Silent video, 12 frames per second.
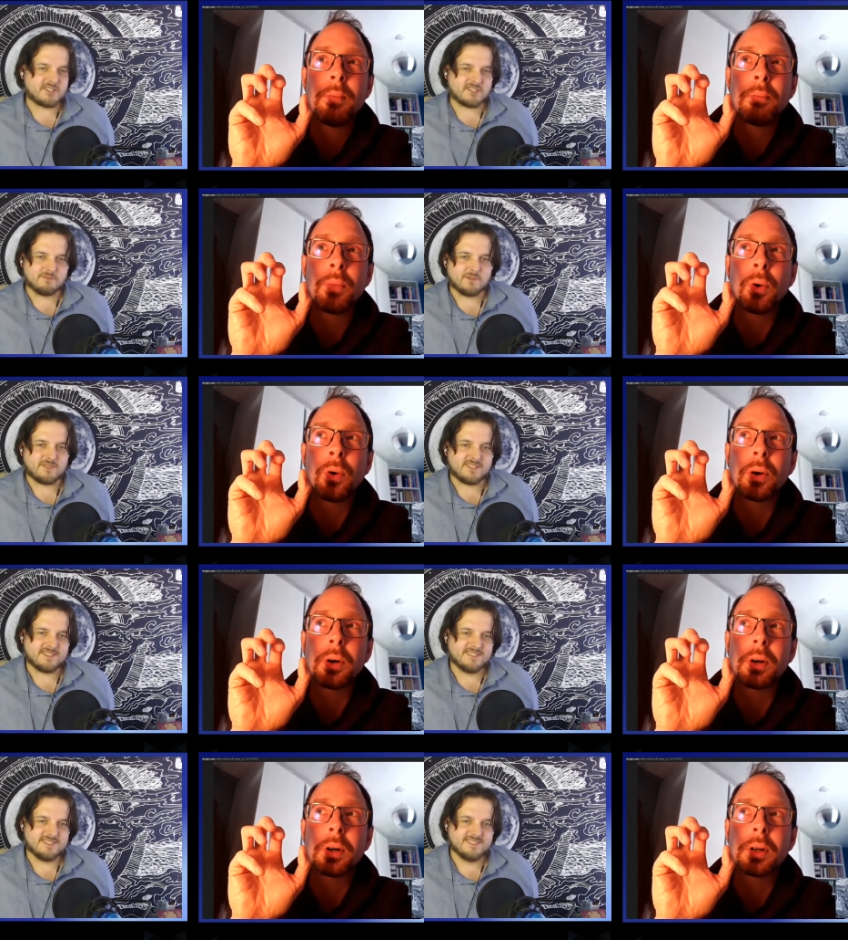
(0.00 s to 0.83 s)

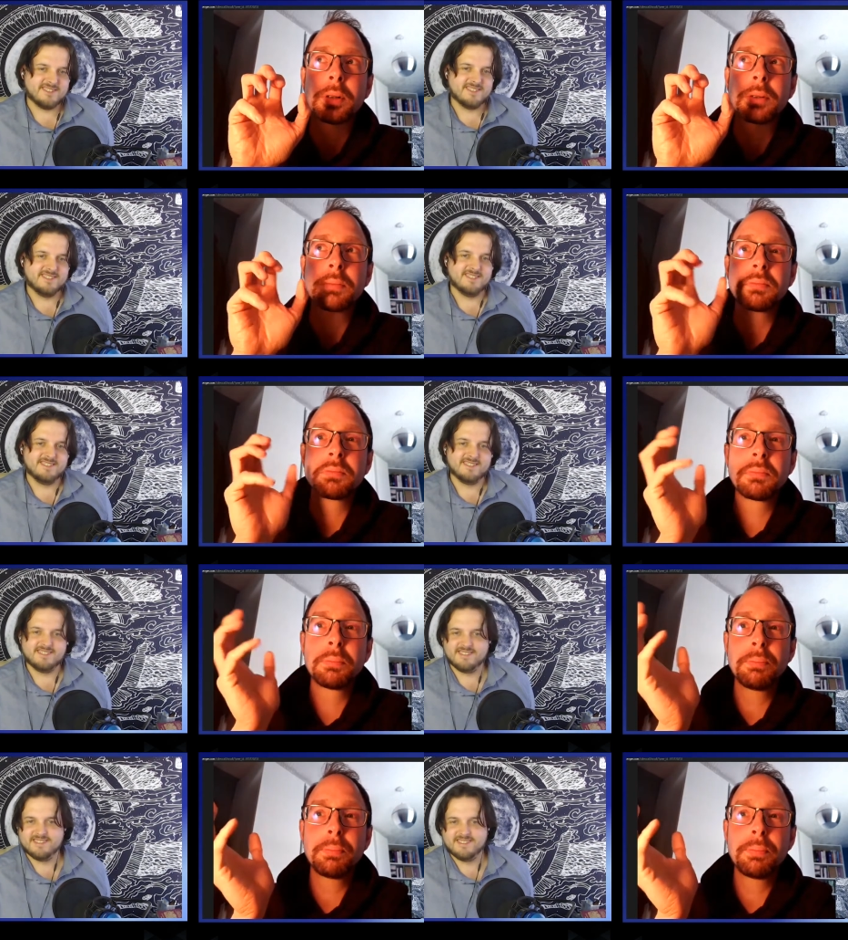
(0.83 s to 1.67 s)
Speaker 1: more. Movie
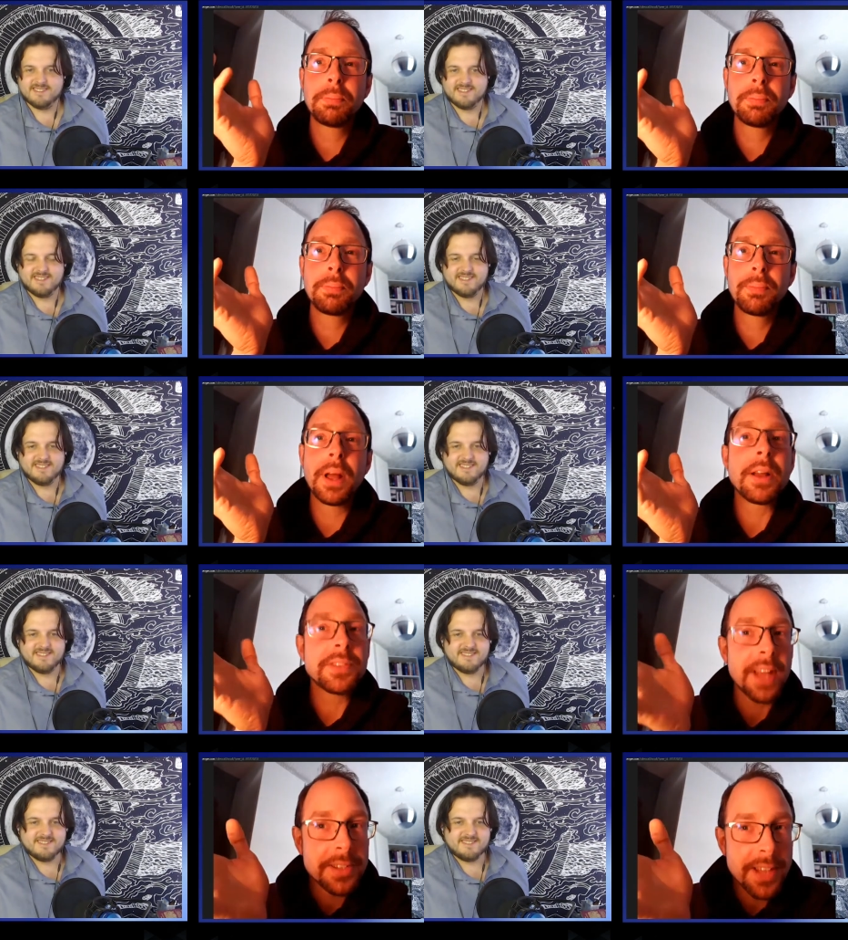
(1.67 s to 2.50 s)
uh,
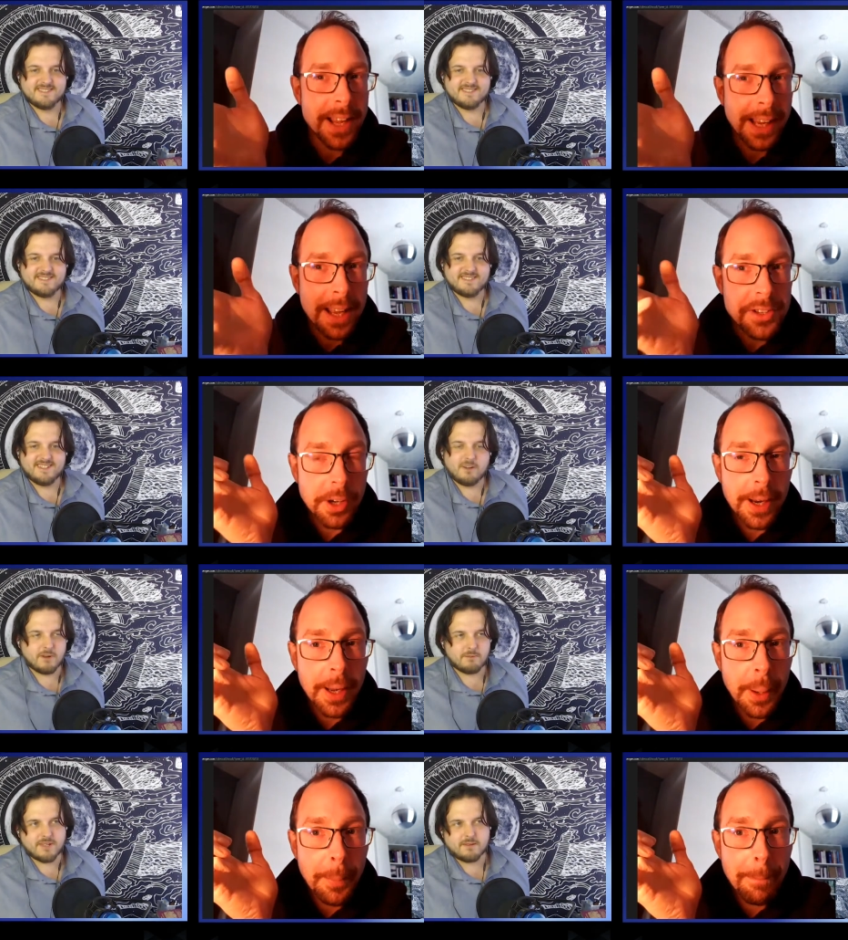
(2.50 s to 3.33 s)
say, say again, sorry.
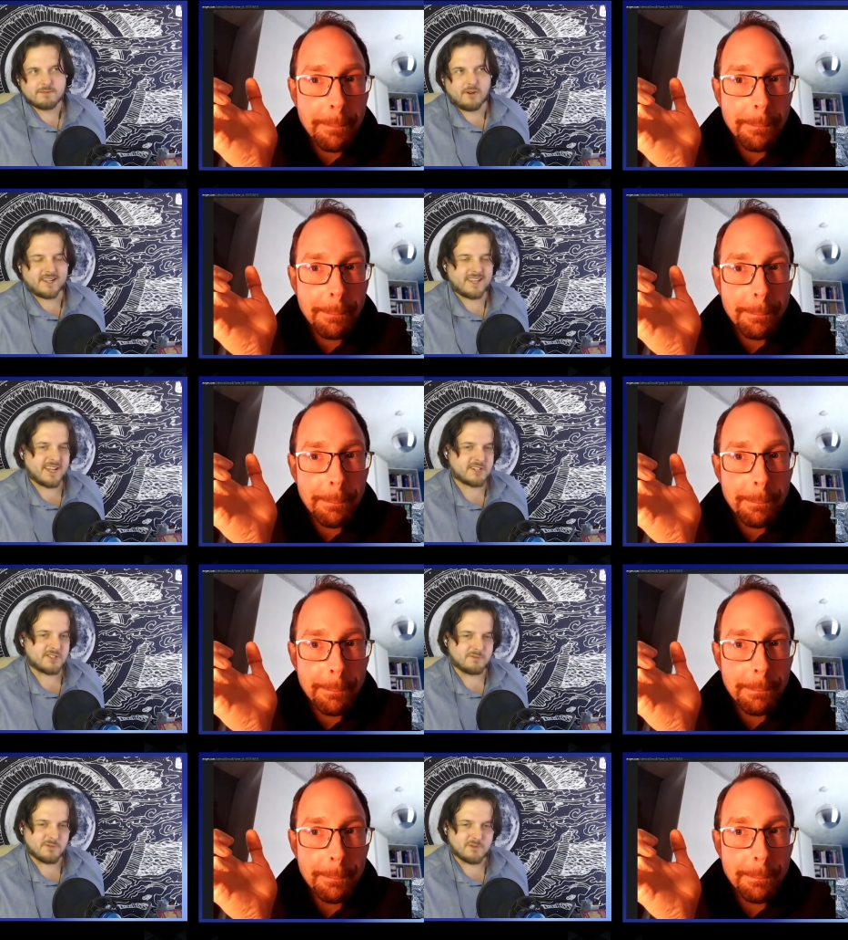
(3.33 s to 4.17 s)
When
Speaker 2: it becomes more like an
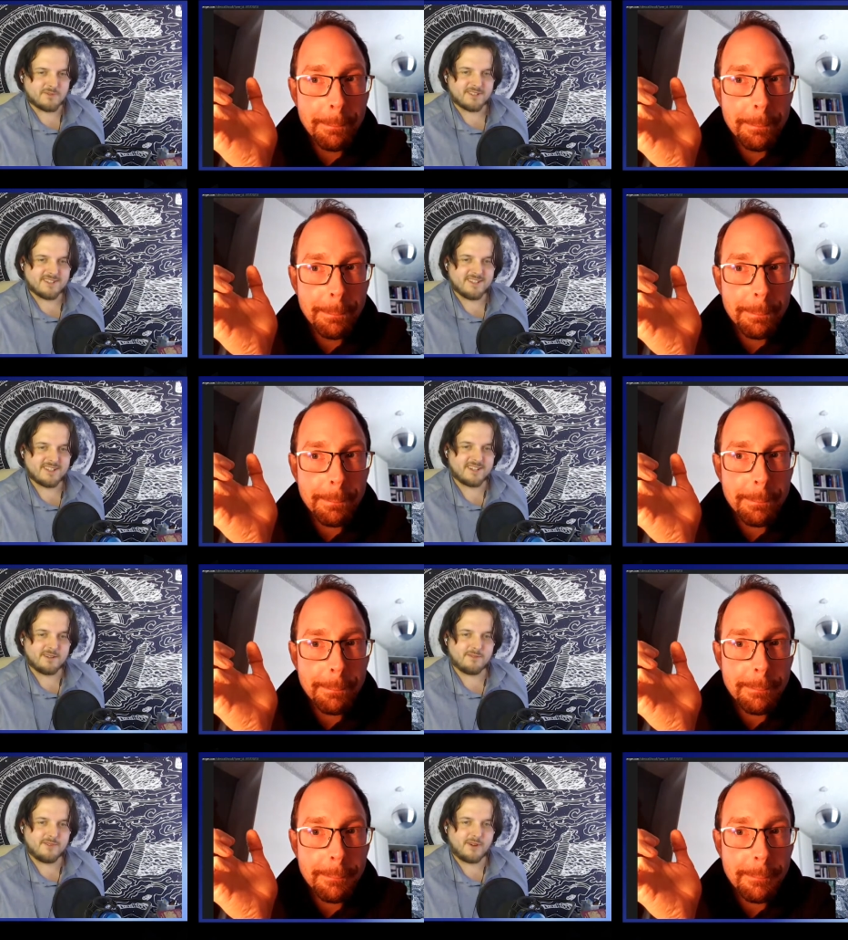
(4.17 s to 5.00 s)
action movie, it
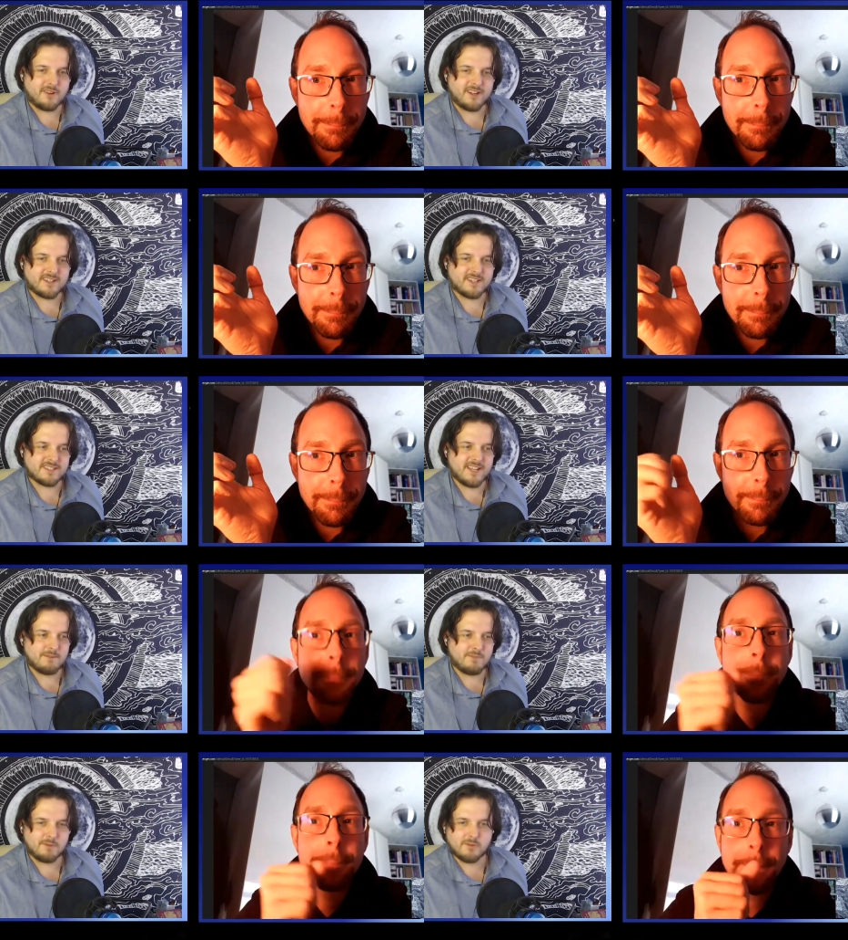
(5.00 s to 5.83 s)
kind of felt like it's now
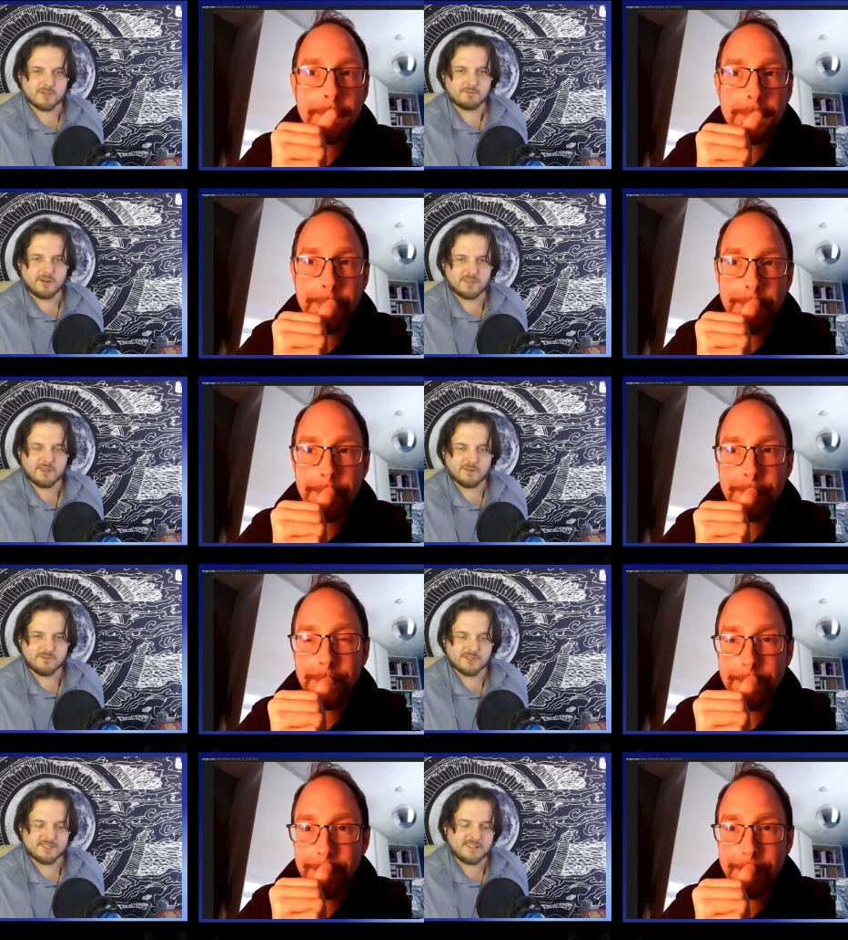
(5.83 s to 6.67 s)
bubbles by the
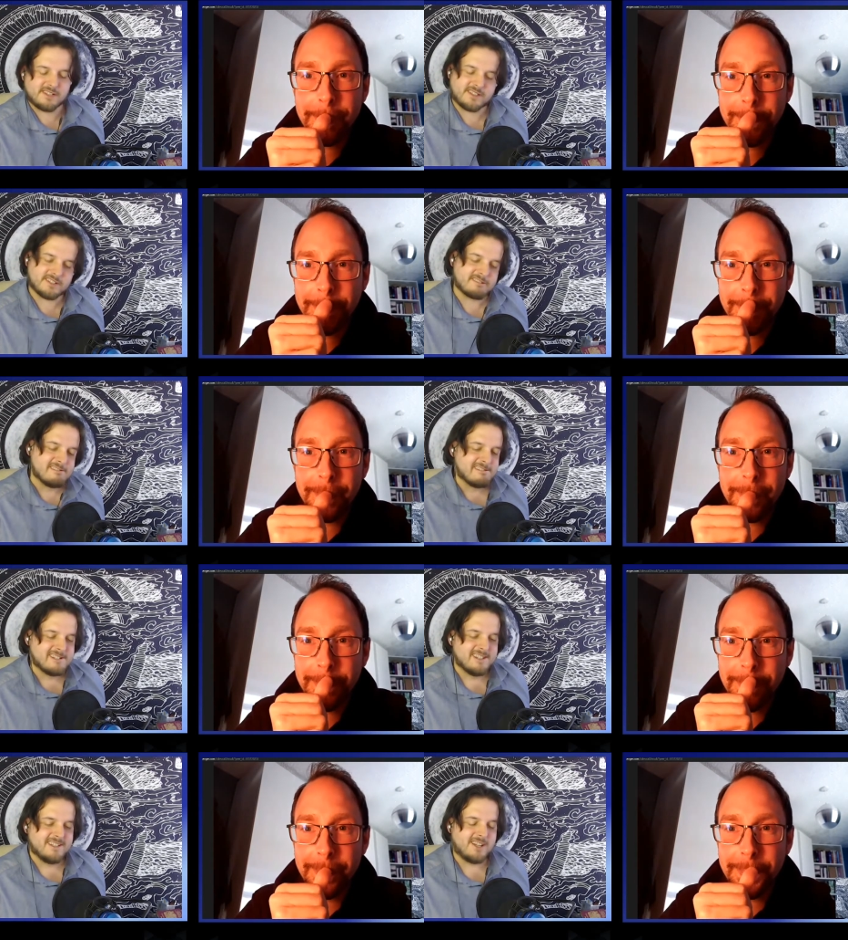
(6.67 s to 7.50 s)
numbers, and I was like,
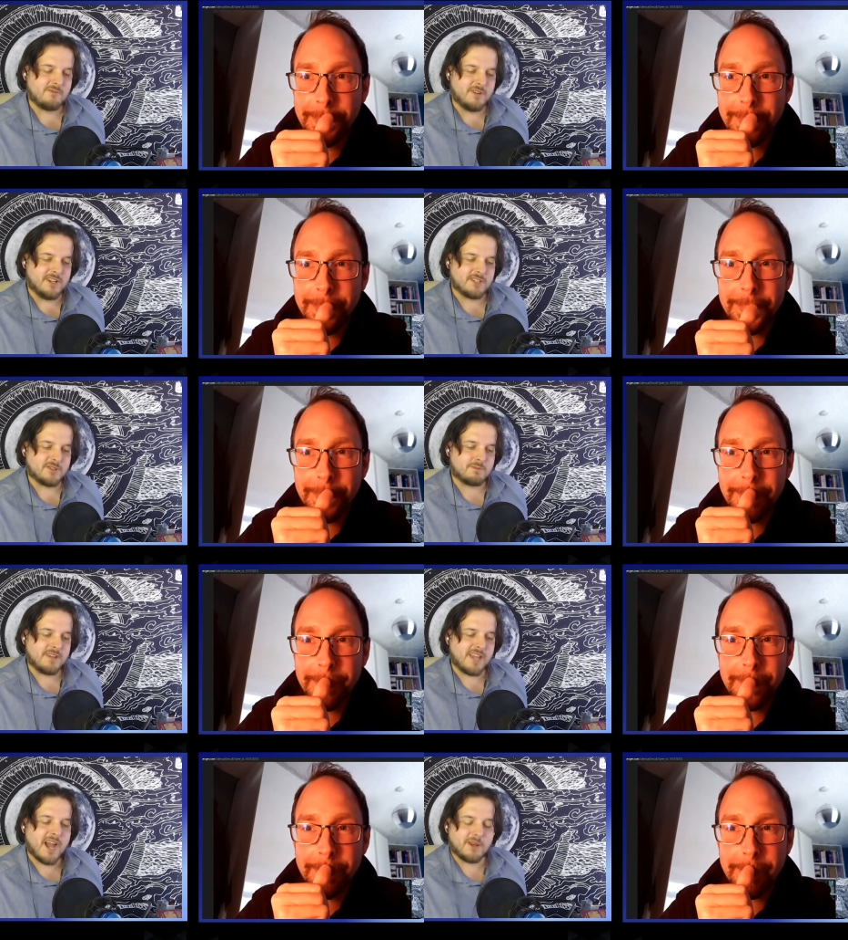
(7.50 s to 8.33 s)
that really took
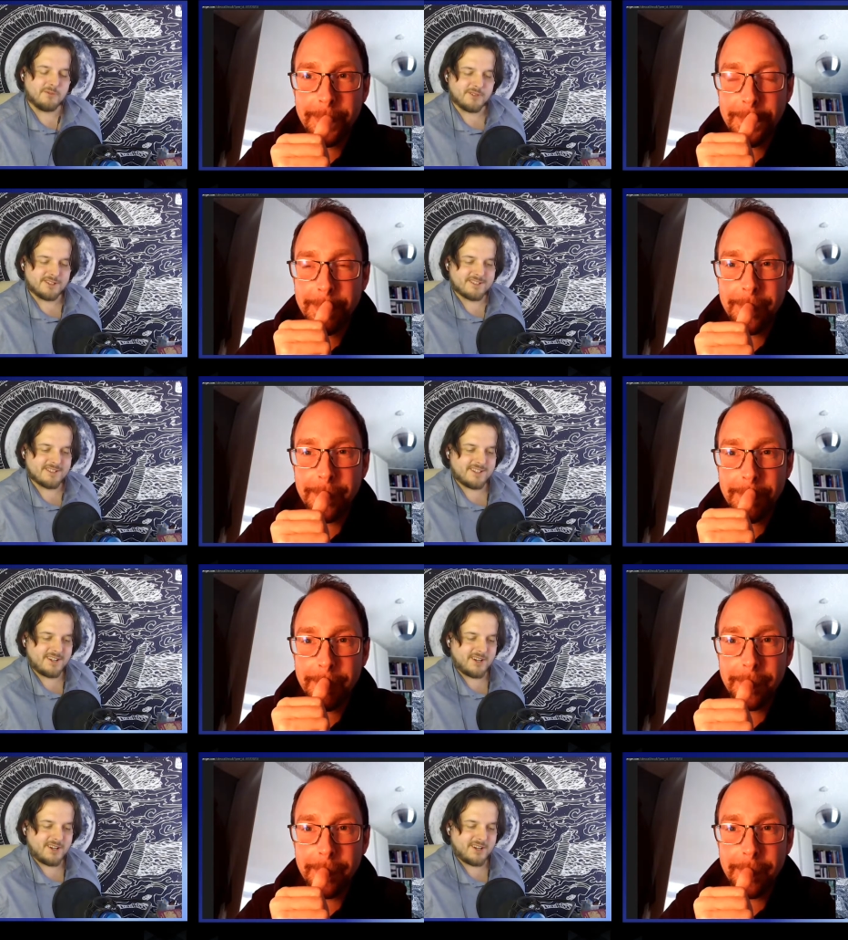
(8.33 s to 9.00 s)
me out of it uh,